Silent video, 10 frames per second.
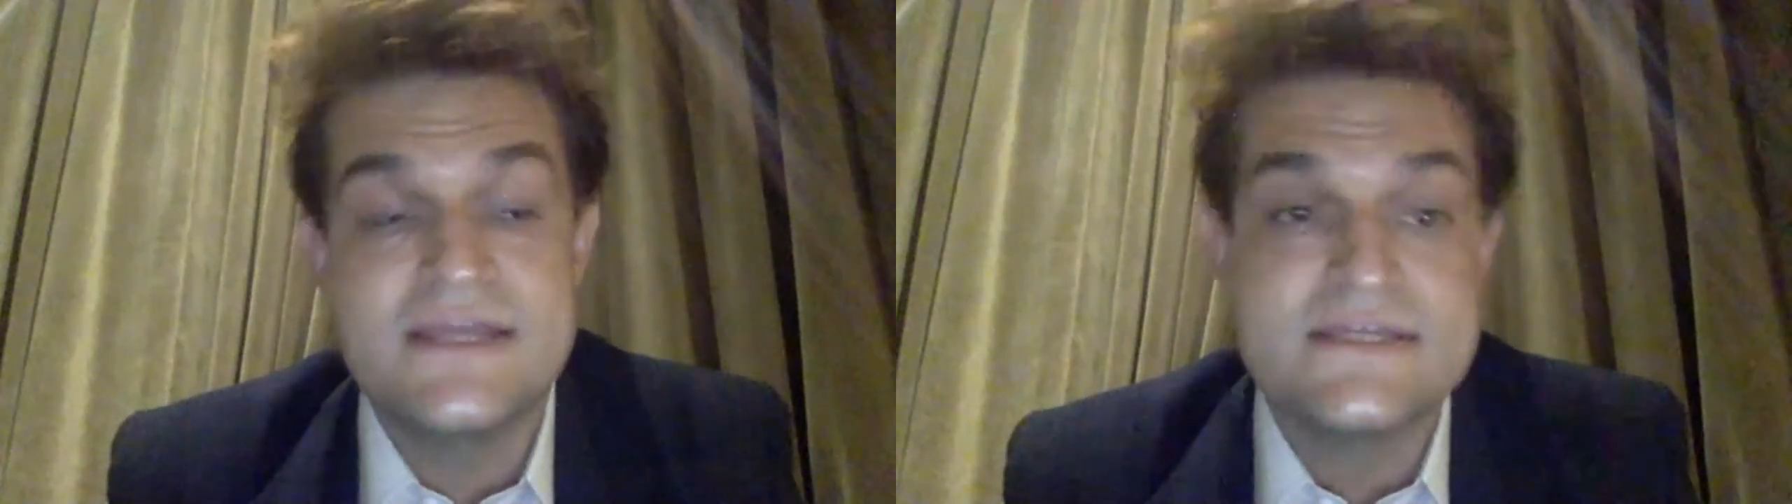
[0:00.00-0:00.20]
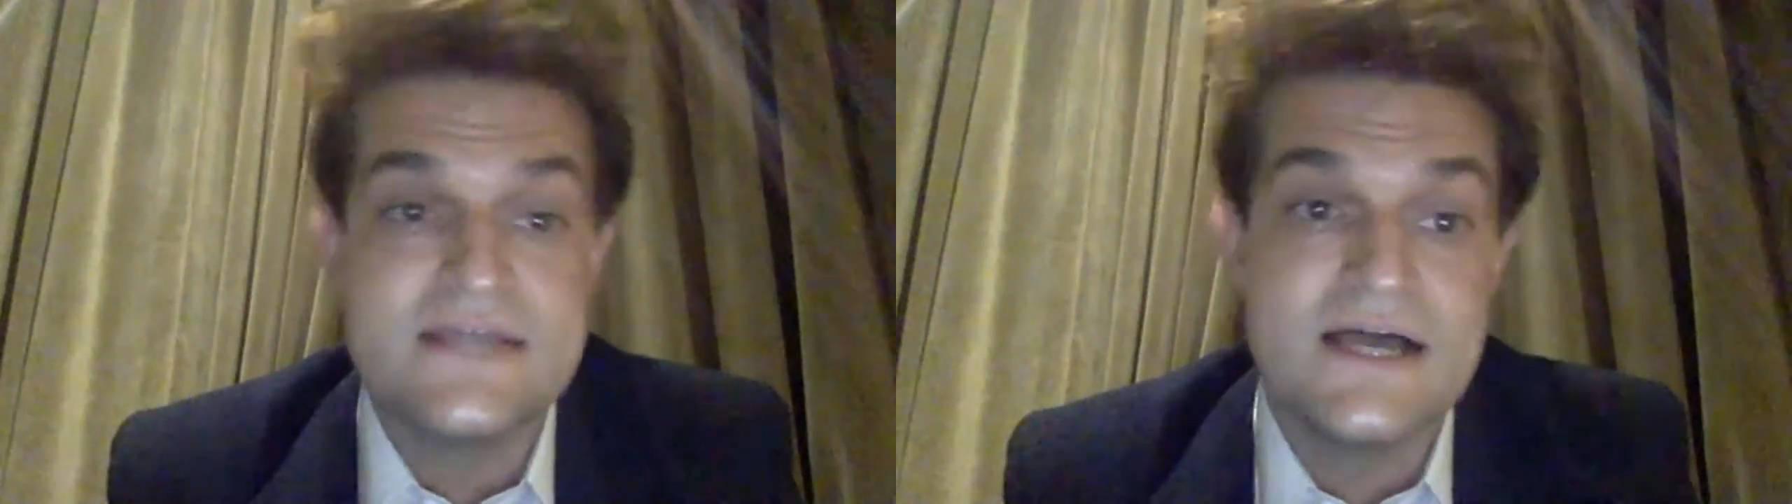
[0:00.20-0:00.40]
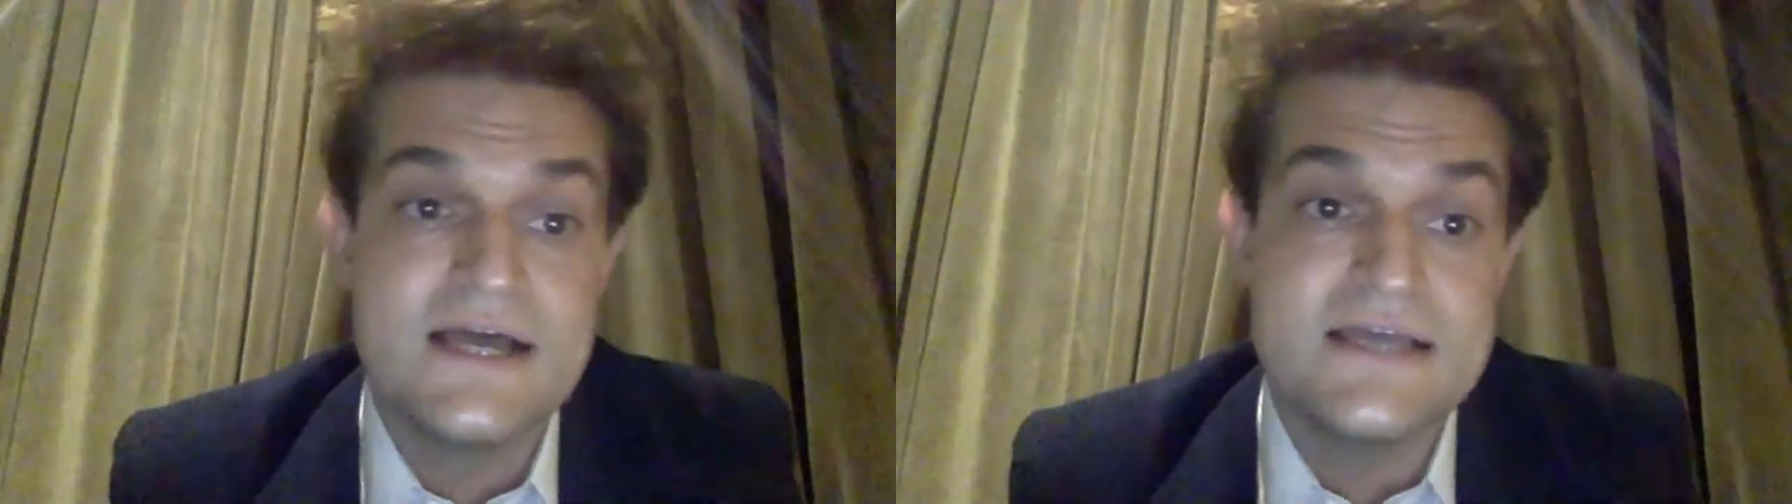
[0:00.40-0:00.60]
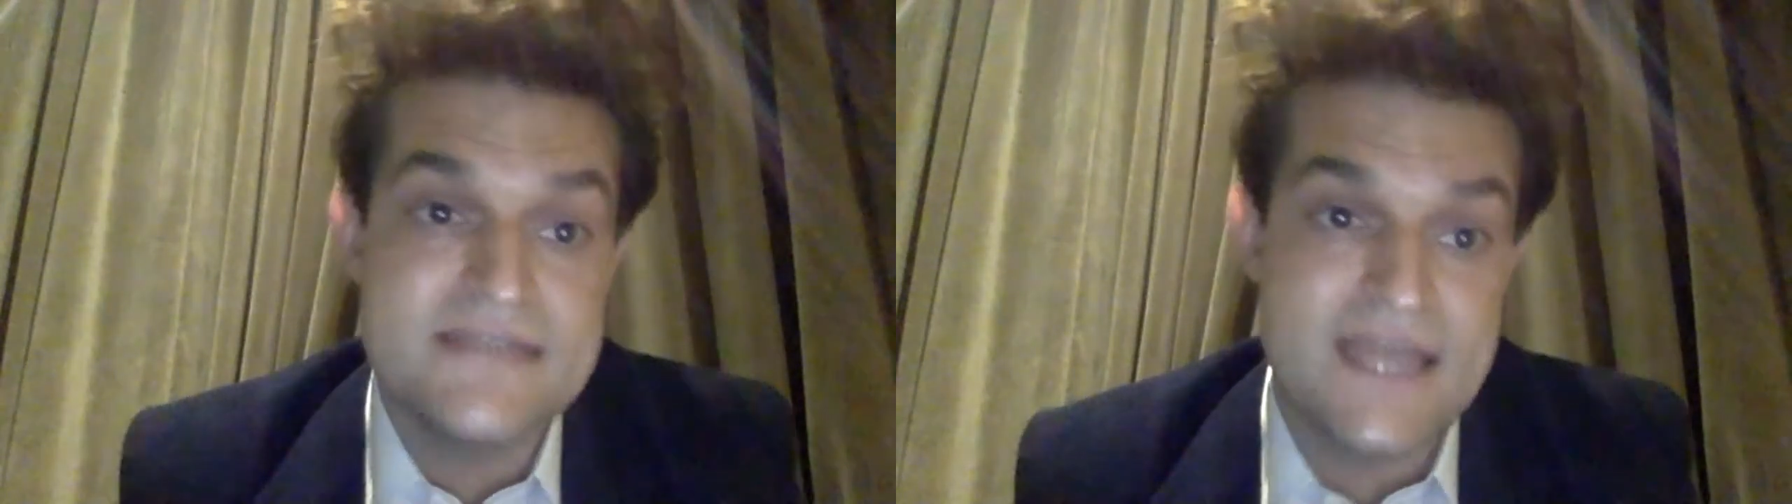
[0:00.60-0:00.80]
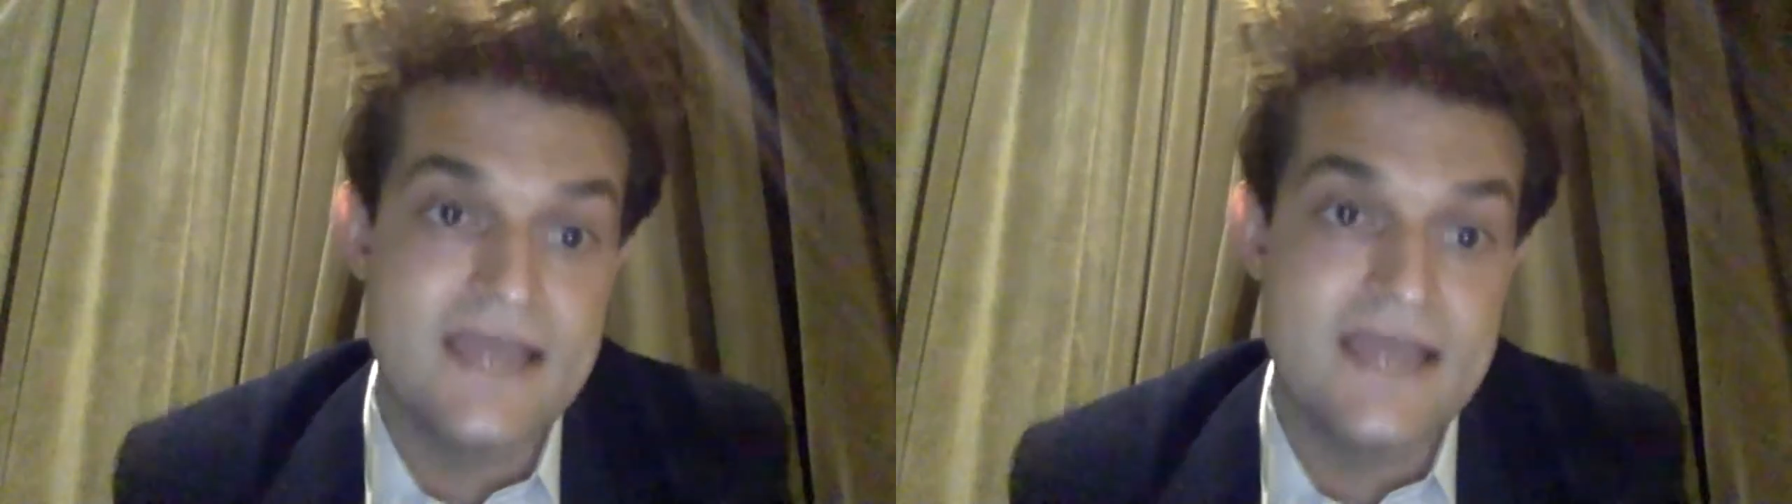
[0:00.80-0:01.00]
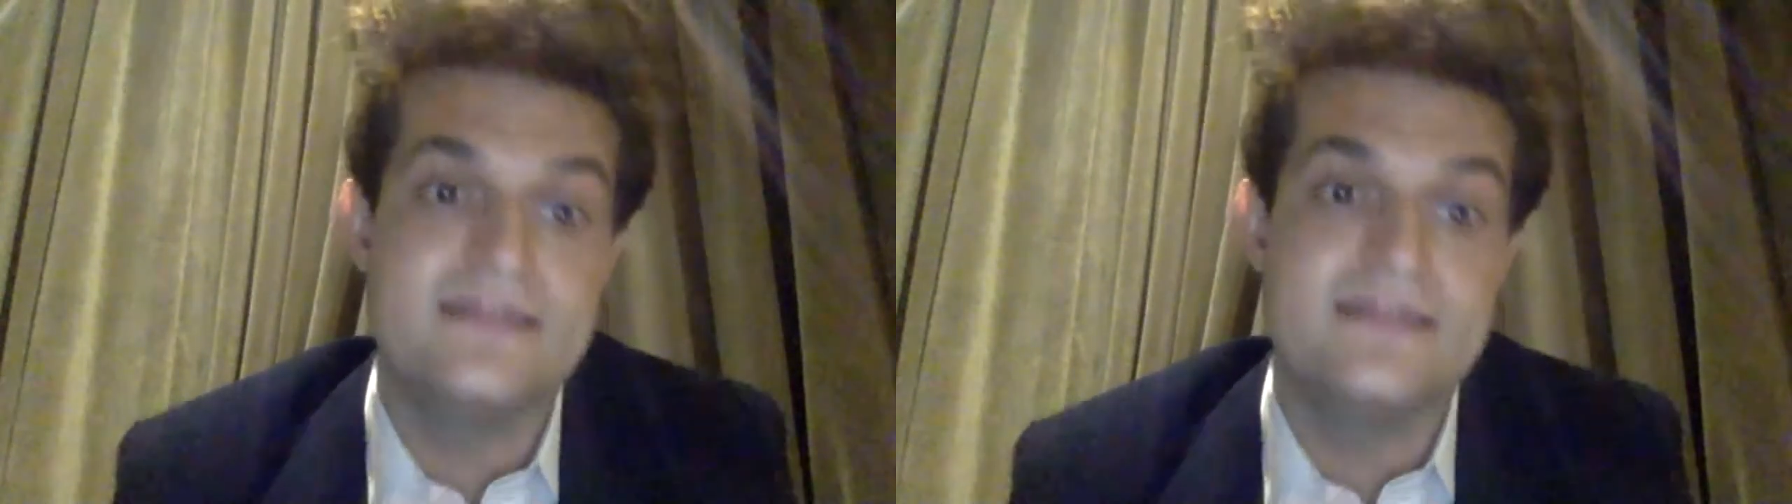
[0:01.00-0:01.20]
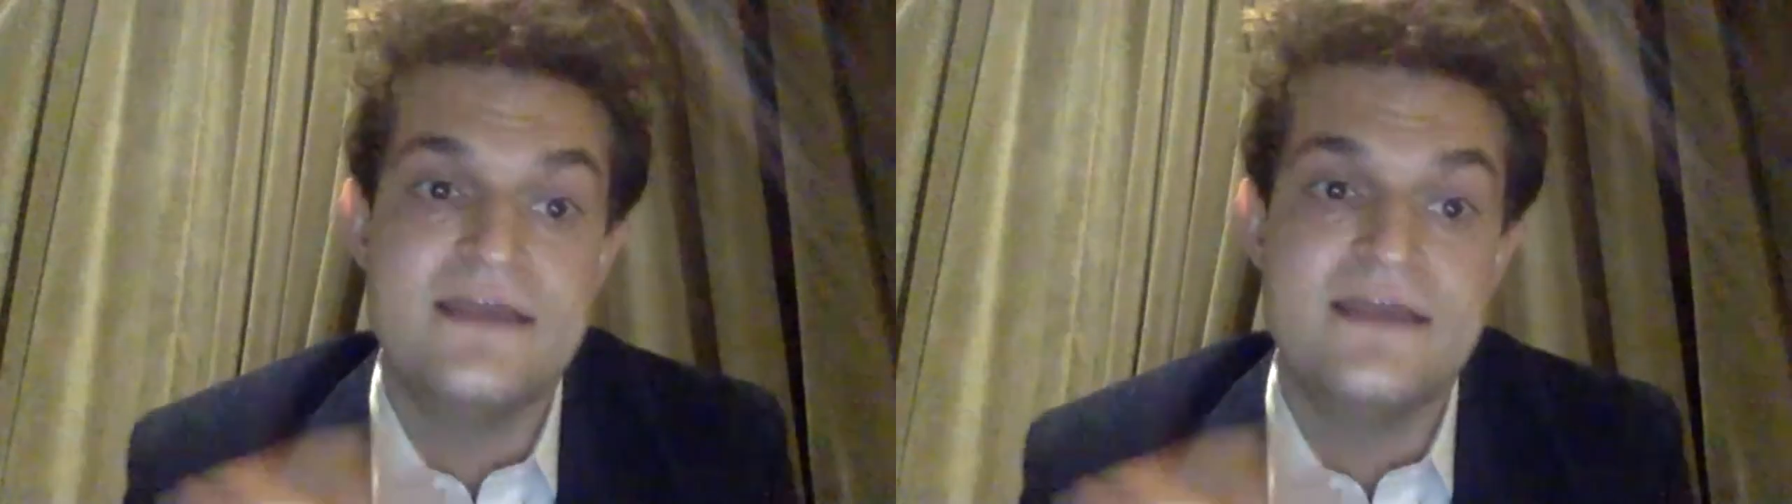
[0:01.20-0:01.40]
his eyes had